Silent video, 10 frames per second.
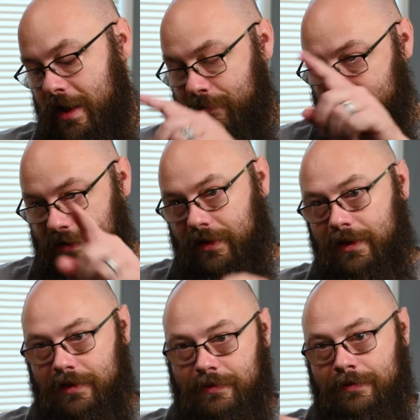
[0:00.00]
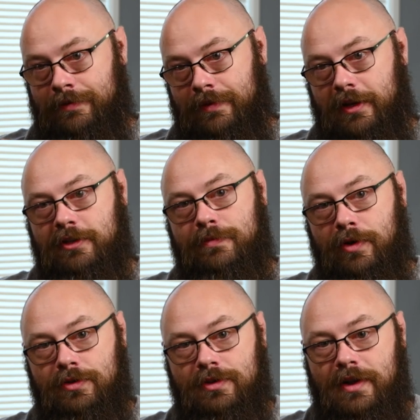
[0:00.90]
ambient light,
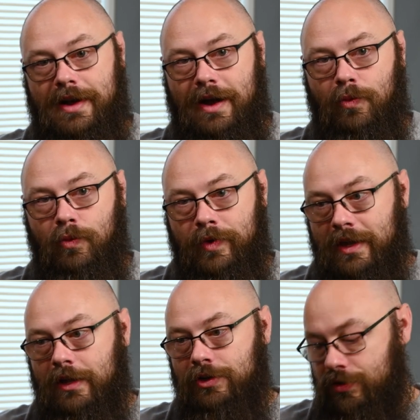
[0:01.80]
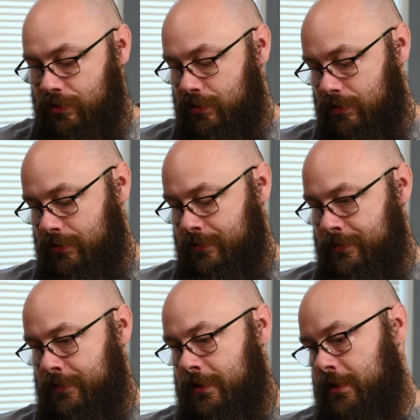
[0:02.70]
exposed, how we choose.
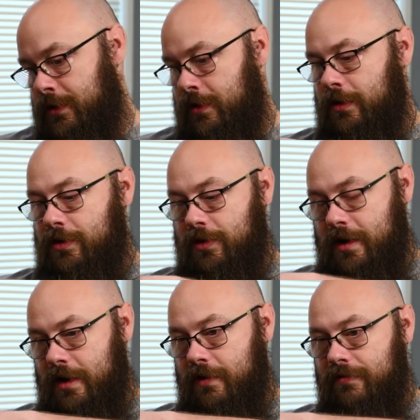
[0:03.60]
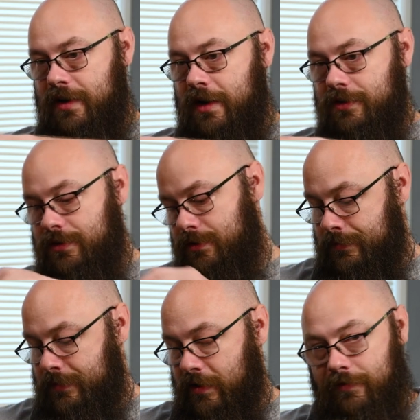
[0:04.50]
Turn on our flash.
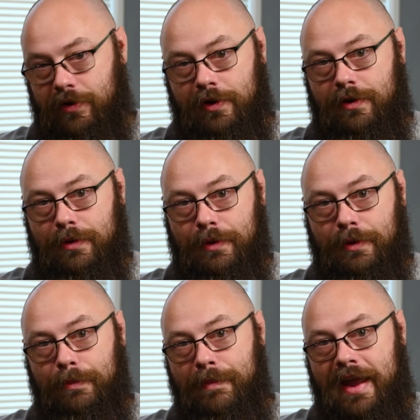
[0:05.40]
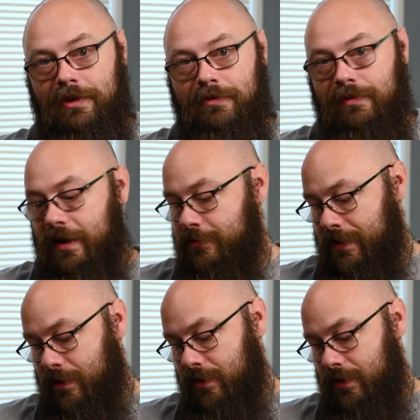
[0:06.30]
Now if you're in manual flash
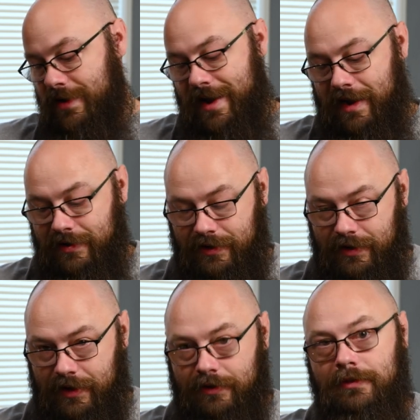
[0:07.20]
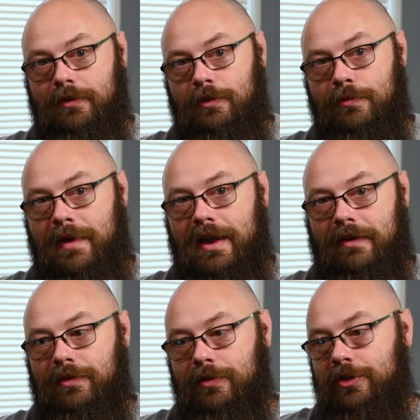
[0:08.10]
power, not TTL, you may
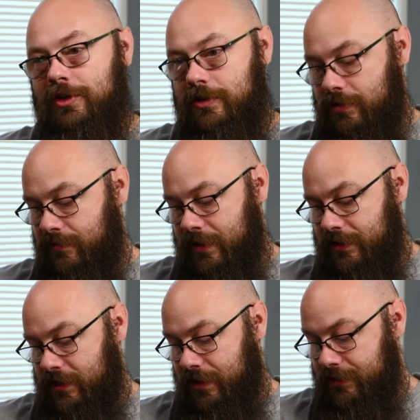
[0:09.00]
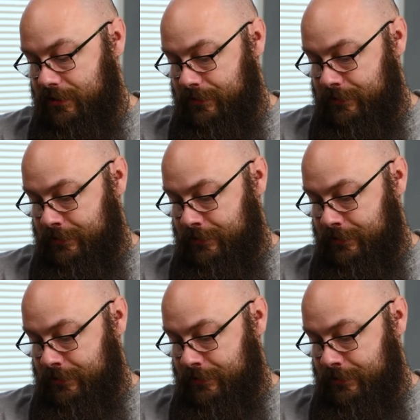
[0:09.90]
have to adjust your flash settings.